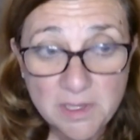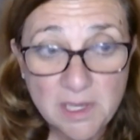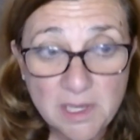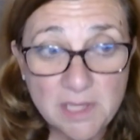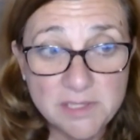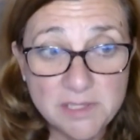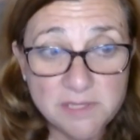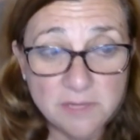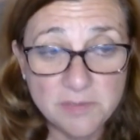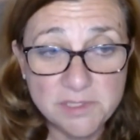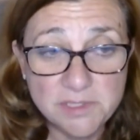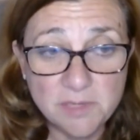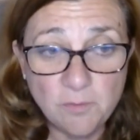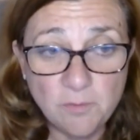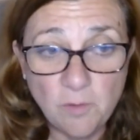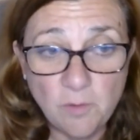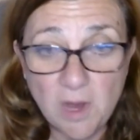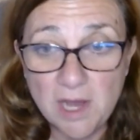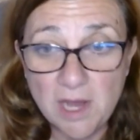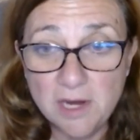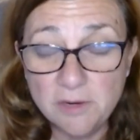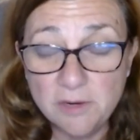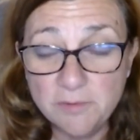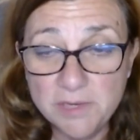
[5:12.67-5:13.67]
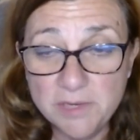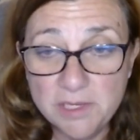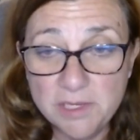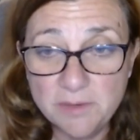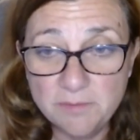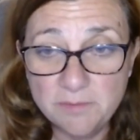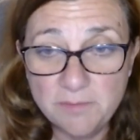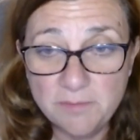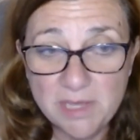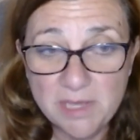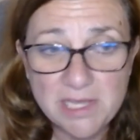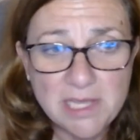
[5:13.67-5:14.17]
And so why are we
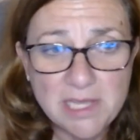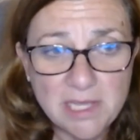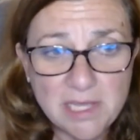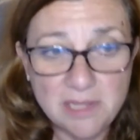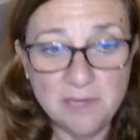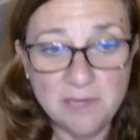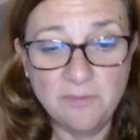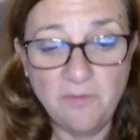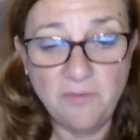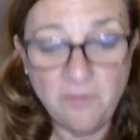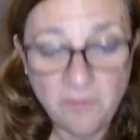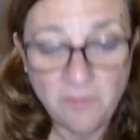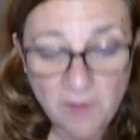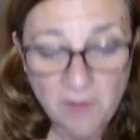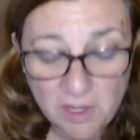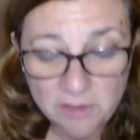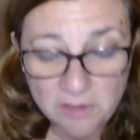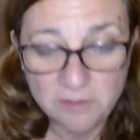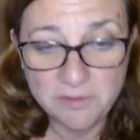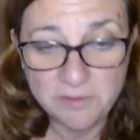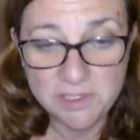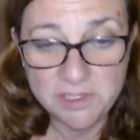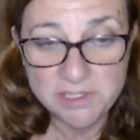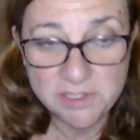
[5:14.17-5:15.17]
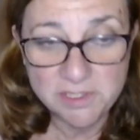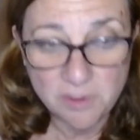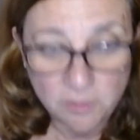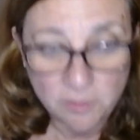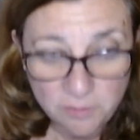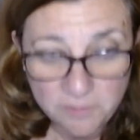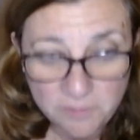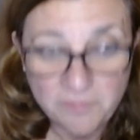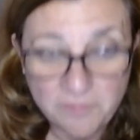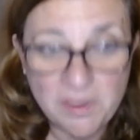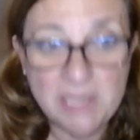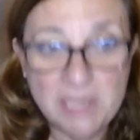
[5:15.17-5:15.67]
making them follow this
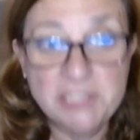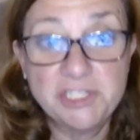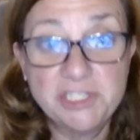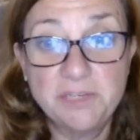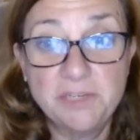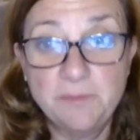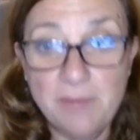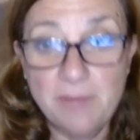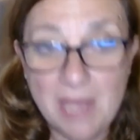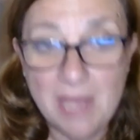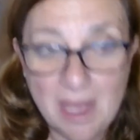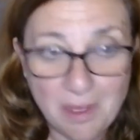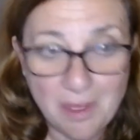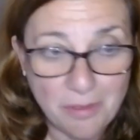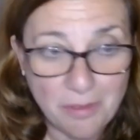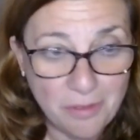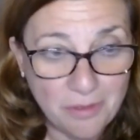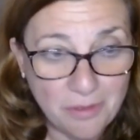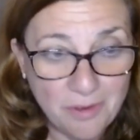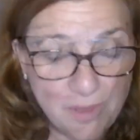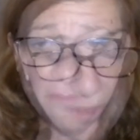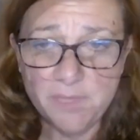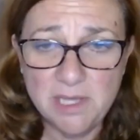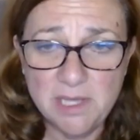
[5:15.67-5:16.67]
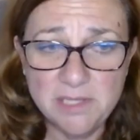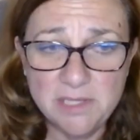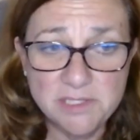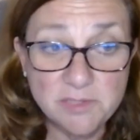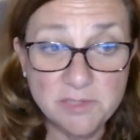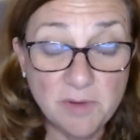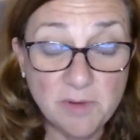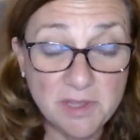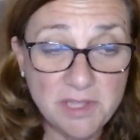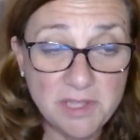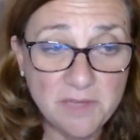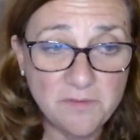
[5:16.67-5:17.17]
old-fashioned path? And so
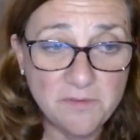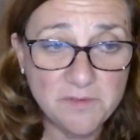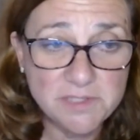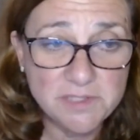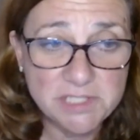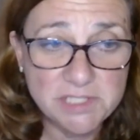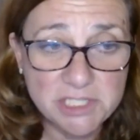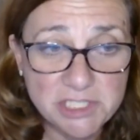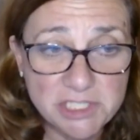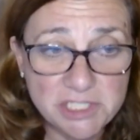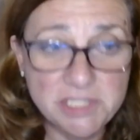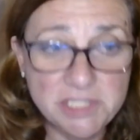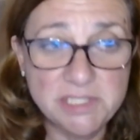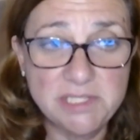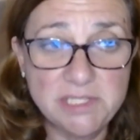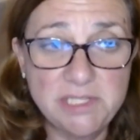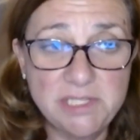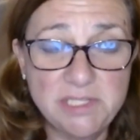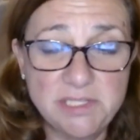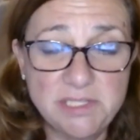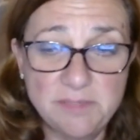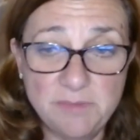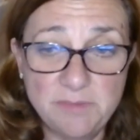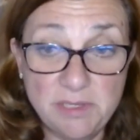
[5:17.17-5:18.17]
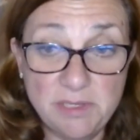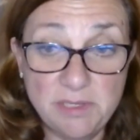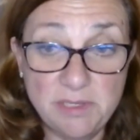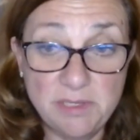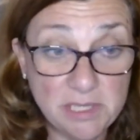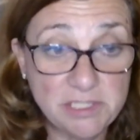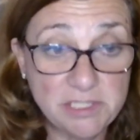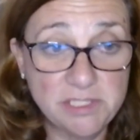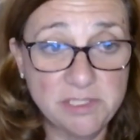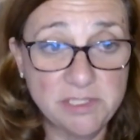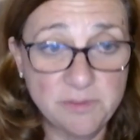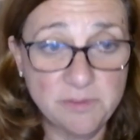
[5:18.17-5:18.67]
I think physicians need to meet
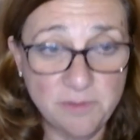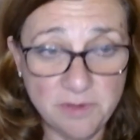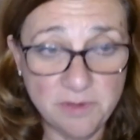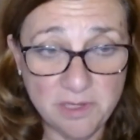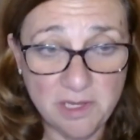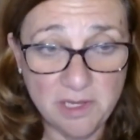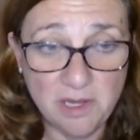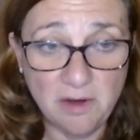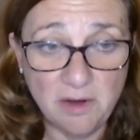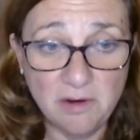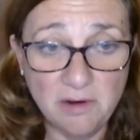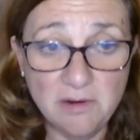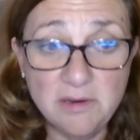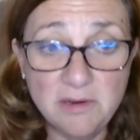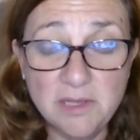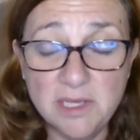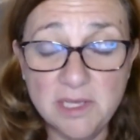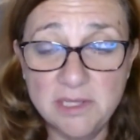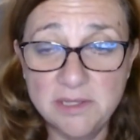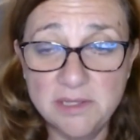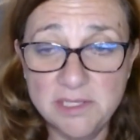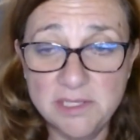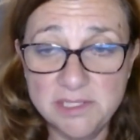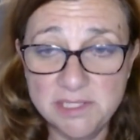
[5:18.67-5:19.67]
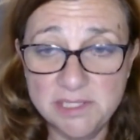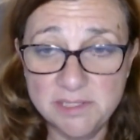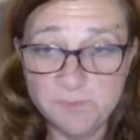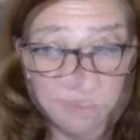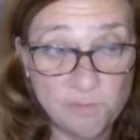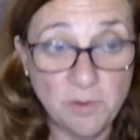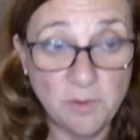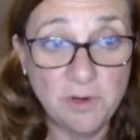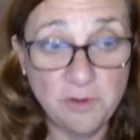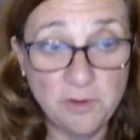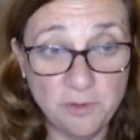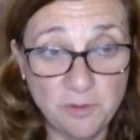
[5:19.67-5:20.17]
patients where they are, and this is
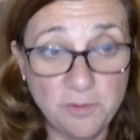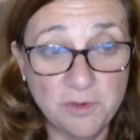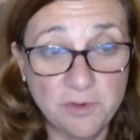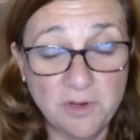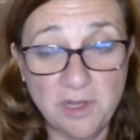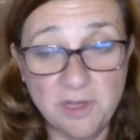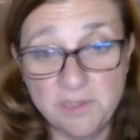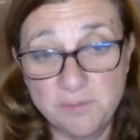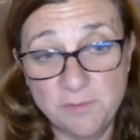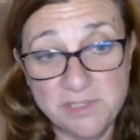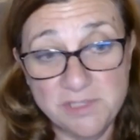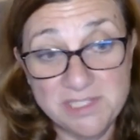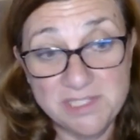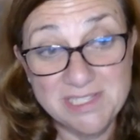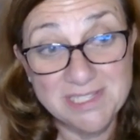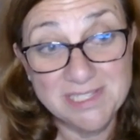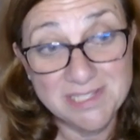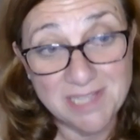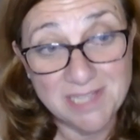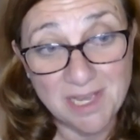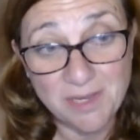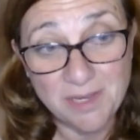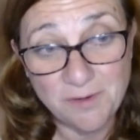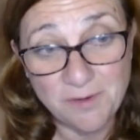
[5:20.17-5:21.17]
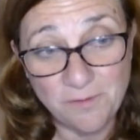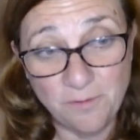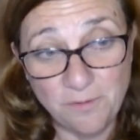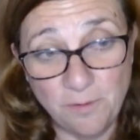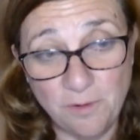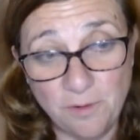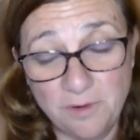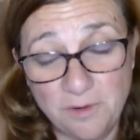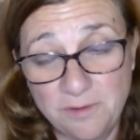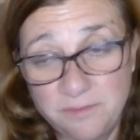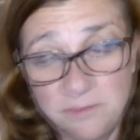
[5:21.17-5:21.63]
what UberDoc was designed for.